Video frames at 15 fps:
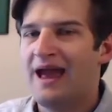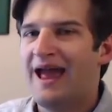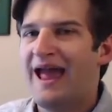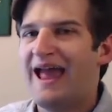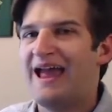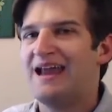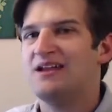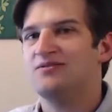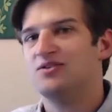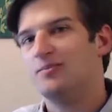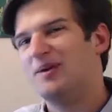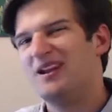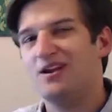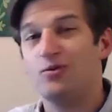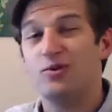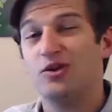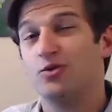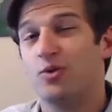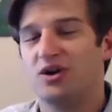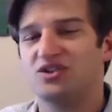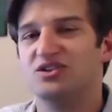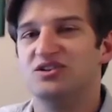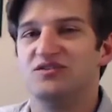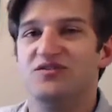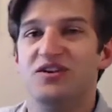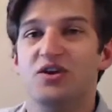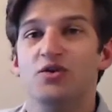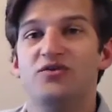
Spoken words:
And depending on when you're watching this video,